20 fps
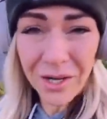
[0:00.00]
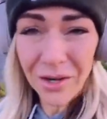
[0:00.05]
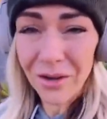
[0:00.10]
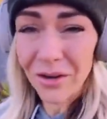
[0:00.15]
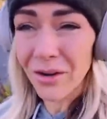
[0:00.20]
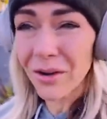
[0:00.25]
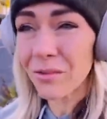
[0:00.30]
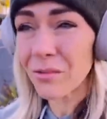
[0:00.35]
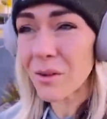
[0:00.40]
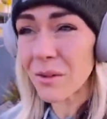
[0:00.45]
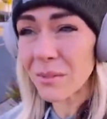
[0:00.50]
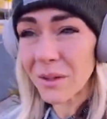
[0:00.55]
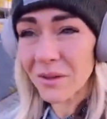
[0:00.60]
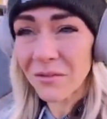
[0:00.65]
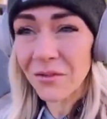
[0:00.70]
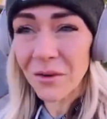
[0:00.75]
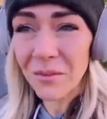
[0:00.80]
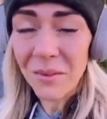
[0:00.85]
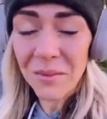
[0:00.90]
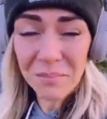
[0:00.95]
I heard a
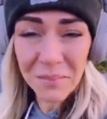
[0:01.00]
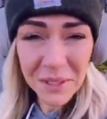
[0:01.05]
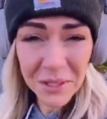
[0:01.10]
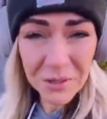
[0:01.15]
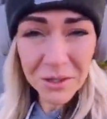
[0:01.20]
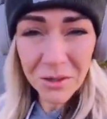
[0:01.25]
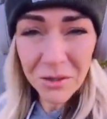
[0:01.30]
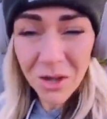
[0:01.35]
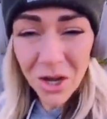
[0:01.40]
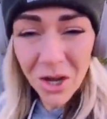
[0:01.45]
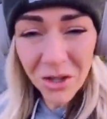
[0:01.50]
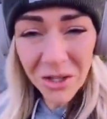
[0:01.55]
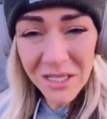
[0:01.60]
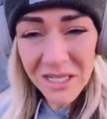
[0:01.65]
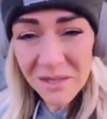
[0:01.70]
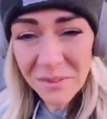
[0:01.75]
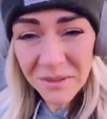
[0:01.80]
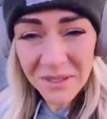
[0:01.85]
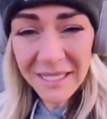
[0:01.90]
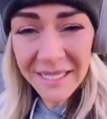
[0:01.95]
woman from Imperial
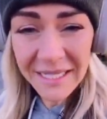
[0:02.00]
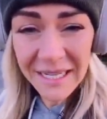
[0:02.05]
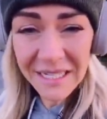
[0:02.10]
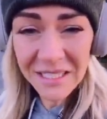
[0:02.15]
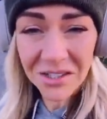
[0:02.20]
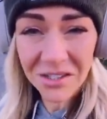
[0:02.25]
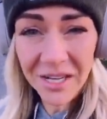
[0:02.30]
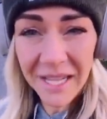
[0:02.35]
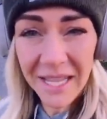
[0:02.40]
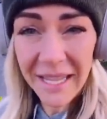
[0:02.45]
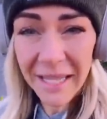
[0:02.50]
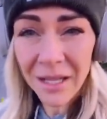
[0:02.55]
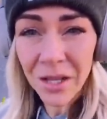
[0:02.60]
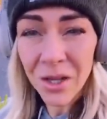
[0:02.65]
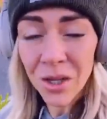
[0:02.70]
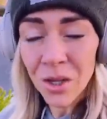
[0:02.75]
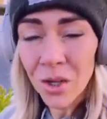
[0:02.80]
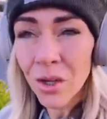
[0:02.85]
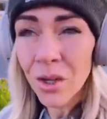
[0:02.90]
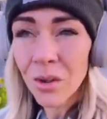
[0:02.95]
College present yesterday,
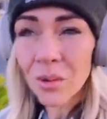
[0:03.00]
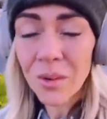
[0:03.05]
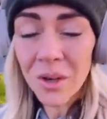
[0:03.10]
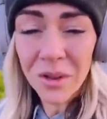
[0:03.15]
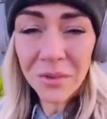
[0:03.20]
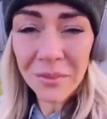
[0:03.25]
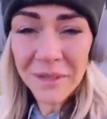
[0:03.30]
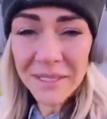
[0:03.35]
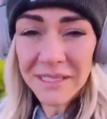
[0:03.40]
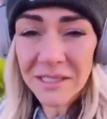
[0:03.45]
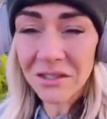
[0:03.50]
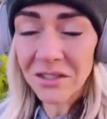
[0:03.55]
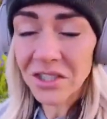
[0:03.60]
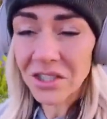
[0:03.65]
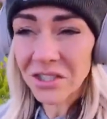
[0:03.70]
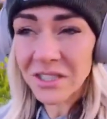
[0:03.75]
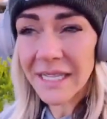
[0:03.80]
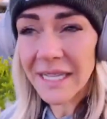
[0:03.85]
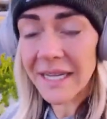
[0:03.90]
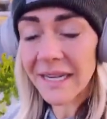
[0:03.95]
one of the
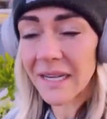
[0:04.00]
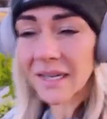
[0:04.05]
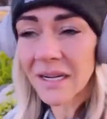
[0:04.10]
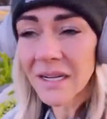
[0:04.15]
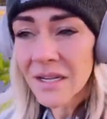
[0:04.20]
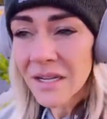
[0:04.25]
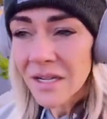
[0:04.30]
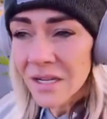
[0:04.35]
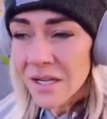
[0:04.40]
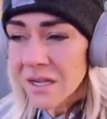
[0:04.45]
researchers there.